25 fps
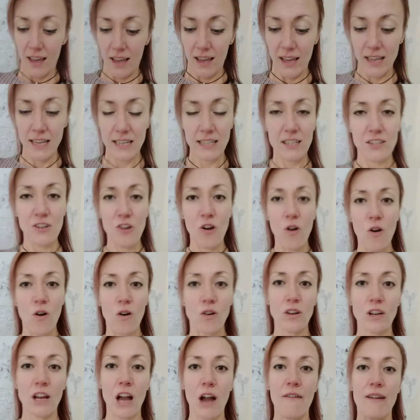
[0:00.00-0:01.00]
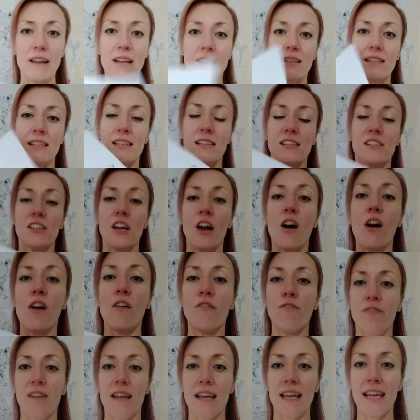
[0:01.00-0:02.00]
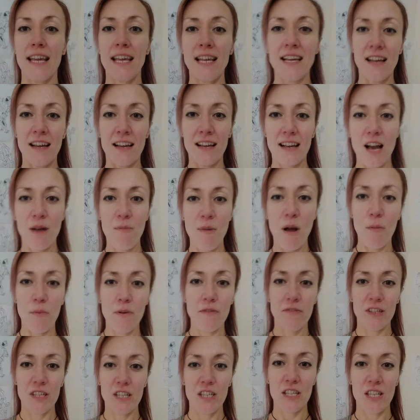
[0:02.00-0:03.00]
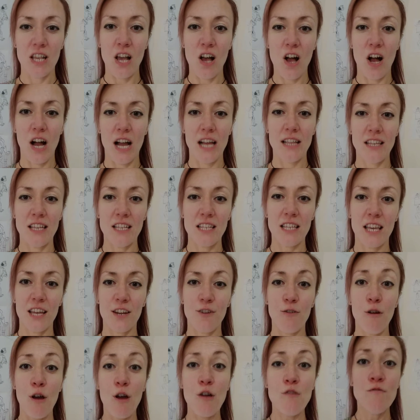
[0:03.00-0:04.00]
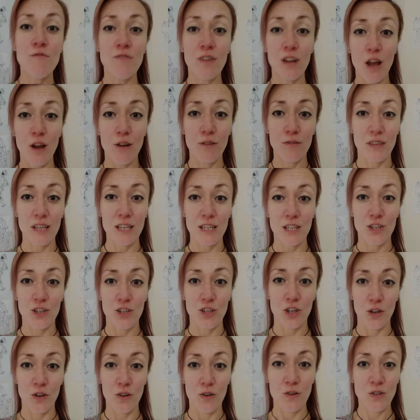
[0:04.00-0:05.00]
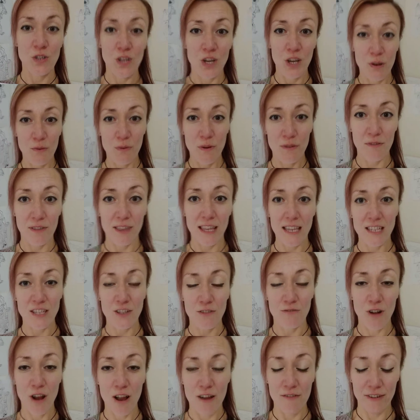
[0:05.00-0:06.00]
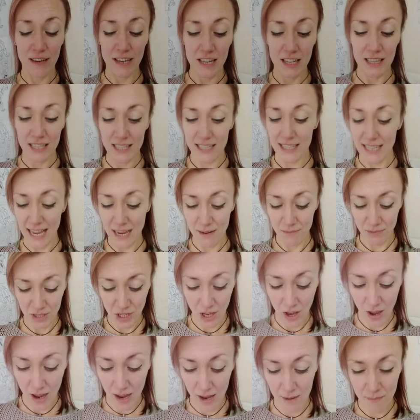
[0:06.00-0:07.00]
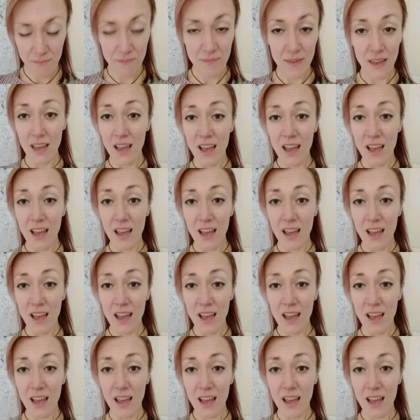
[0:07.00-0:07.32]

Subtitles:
is not going to daftly come up with a design that's going to overload this dude with things arriving at the same time.